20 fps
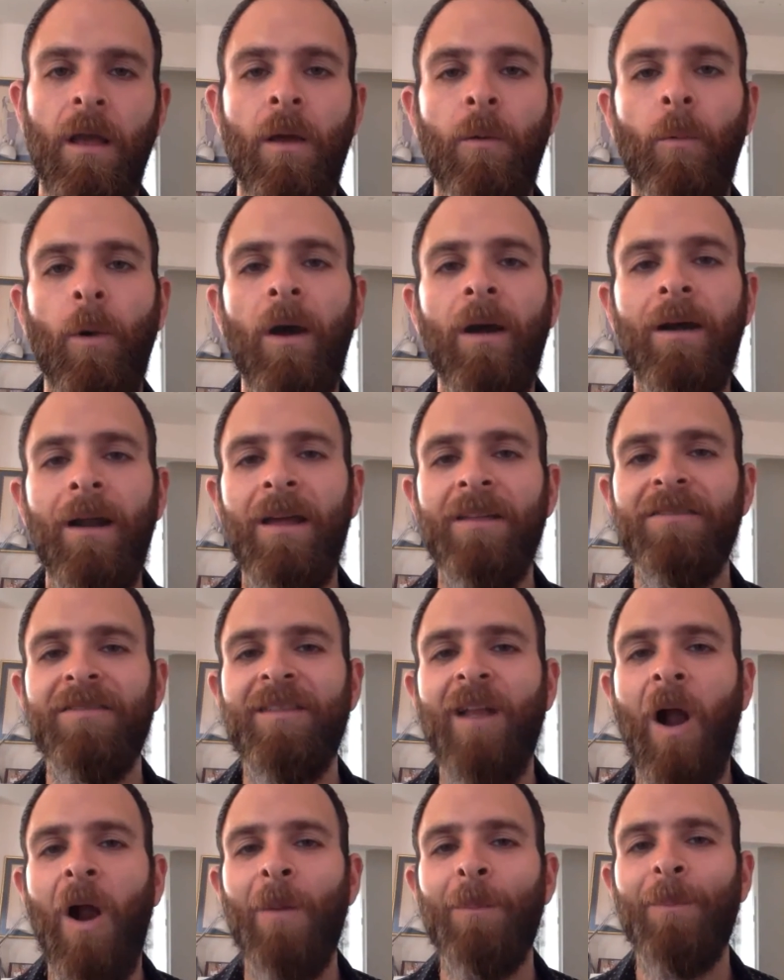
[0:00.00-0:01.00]
Why don't I
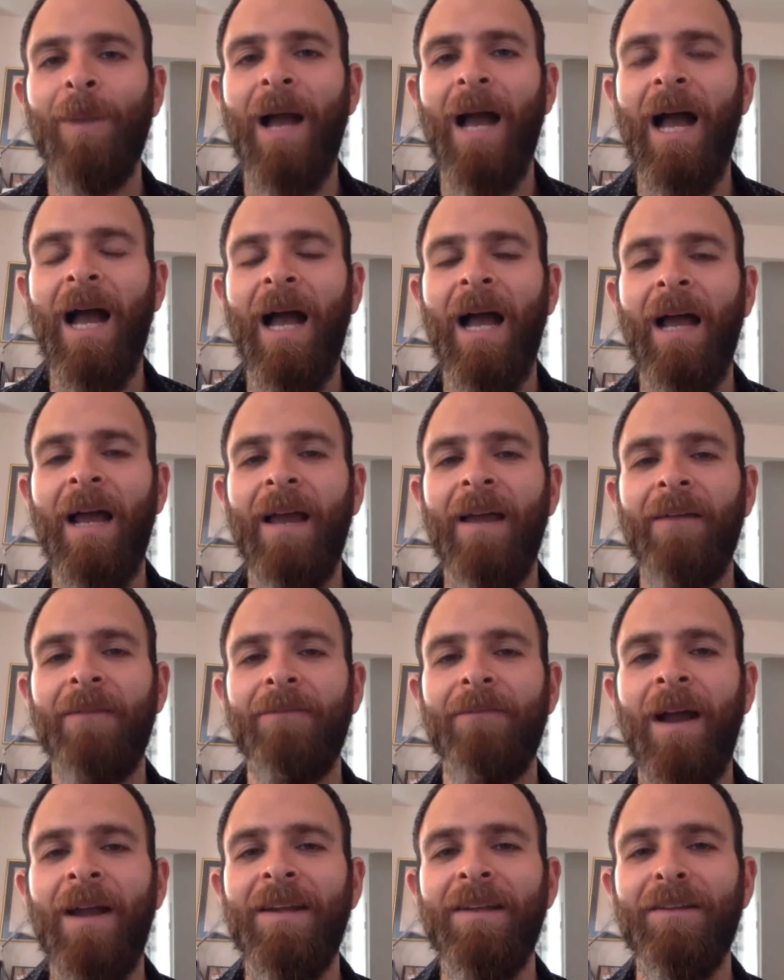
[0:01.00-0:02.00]
start by
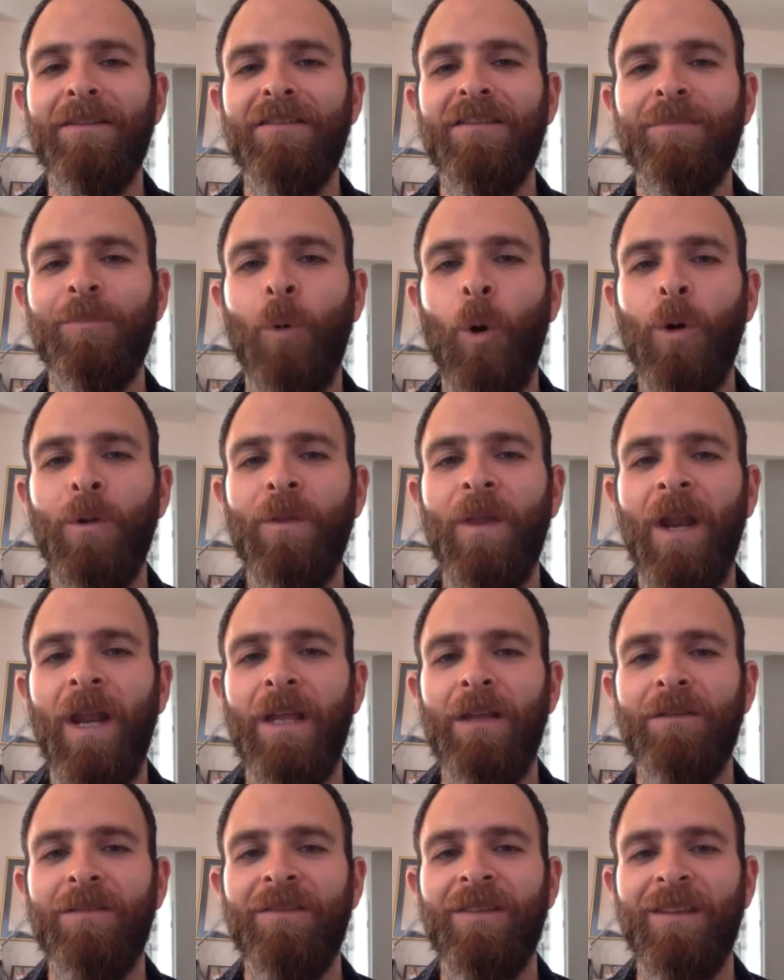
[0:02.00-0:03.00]
finding a sport that I
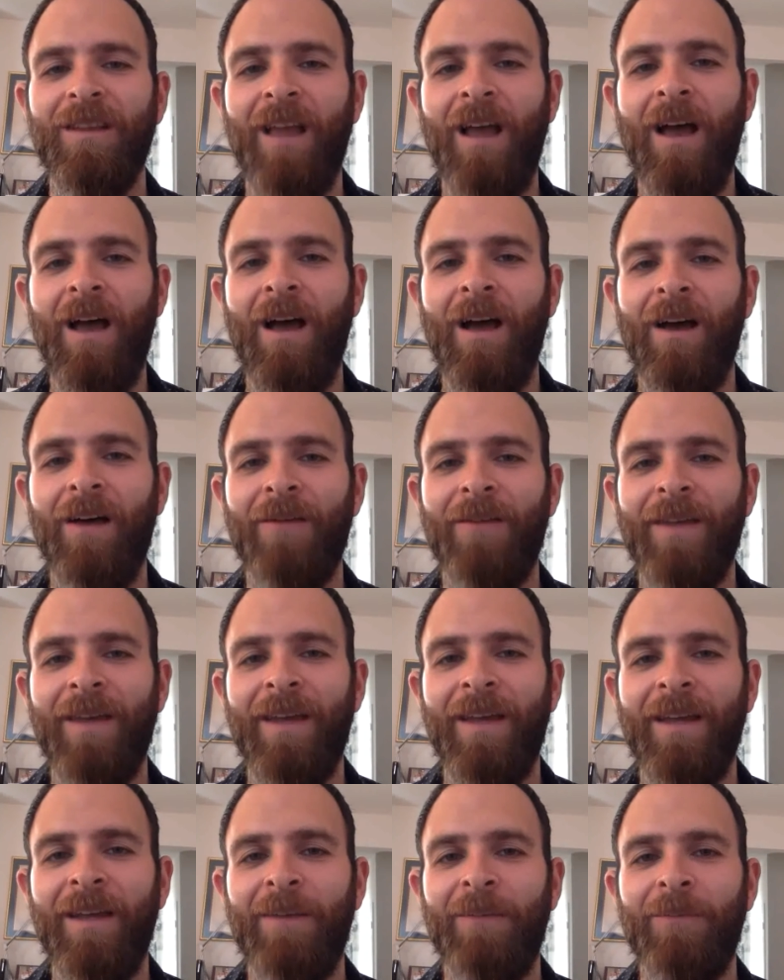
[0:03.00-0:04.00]
used to love
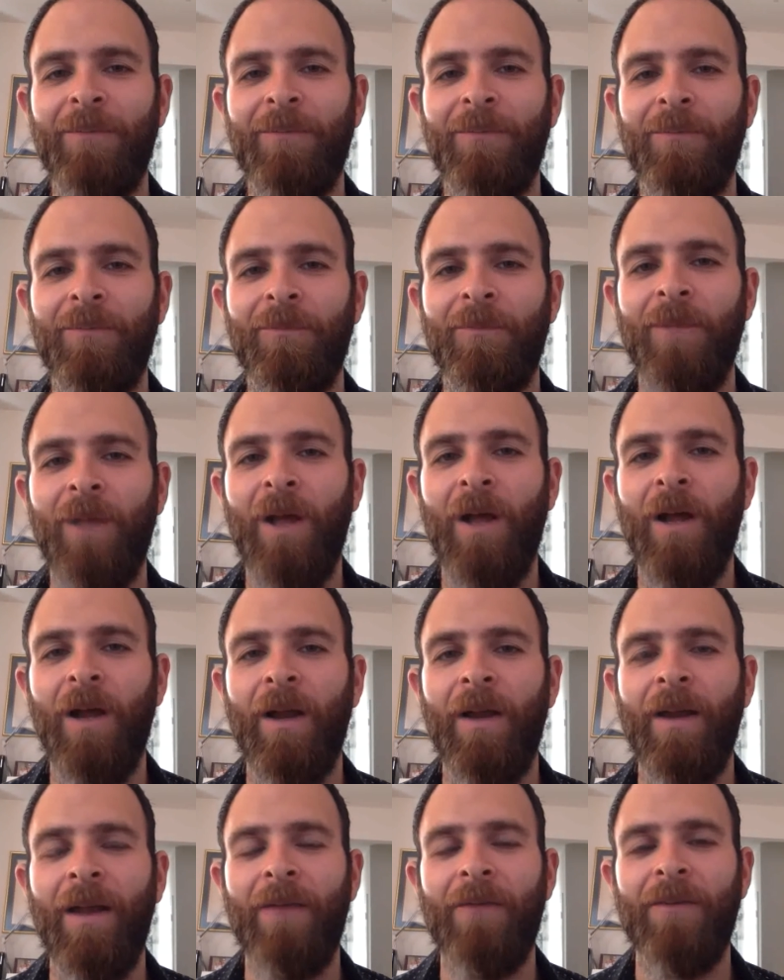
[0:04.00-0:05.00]
and
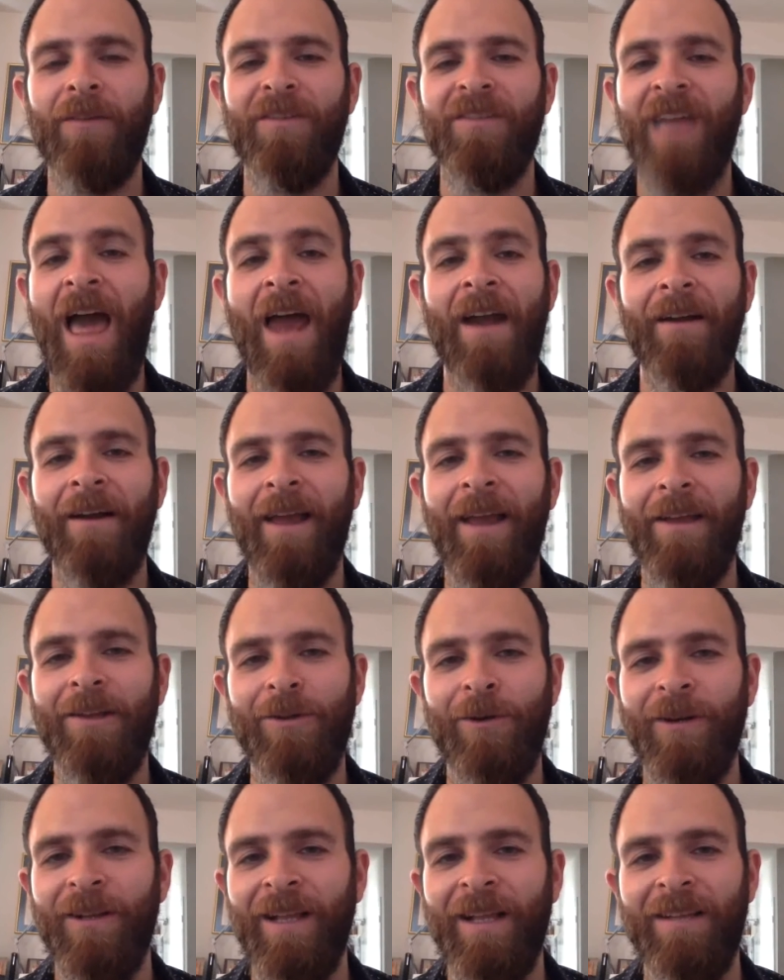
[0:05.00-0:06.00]
on every Saturday,
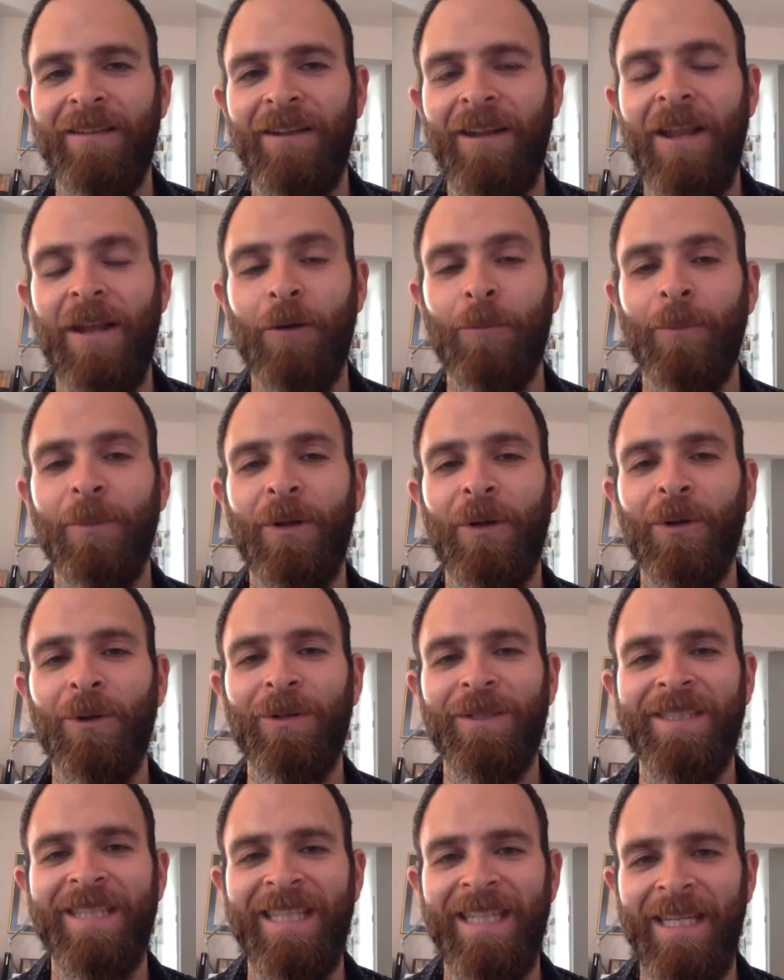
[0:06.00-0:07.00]
joining like an
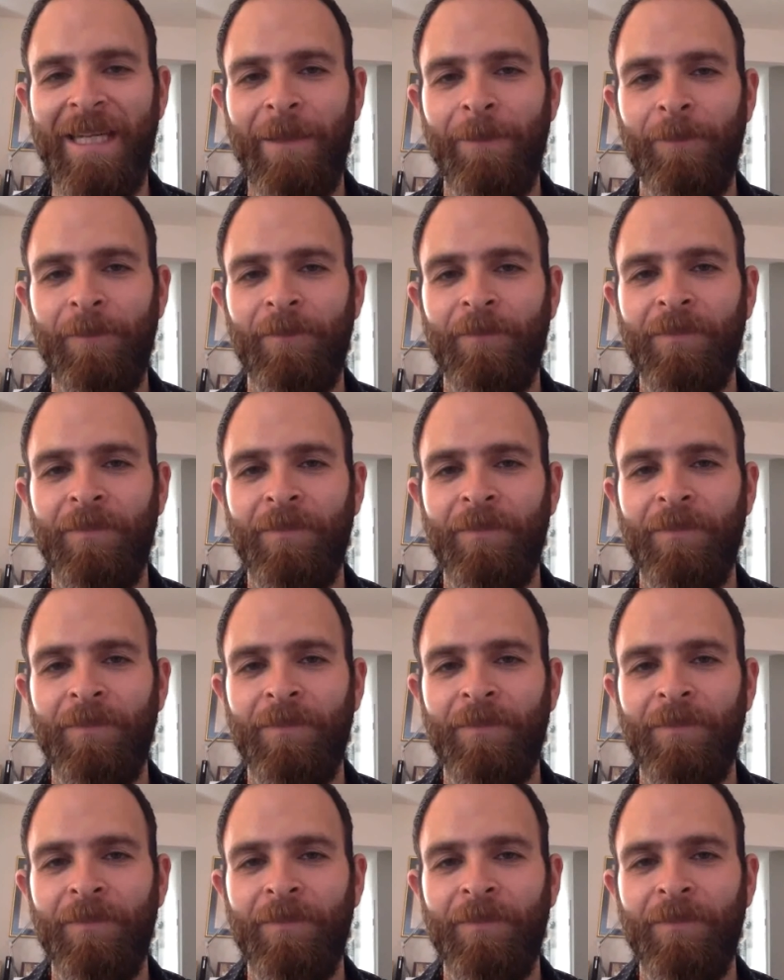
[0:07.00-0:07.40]
intramural team.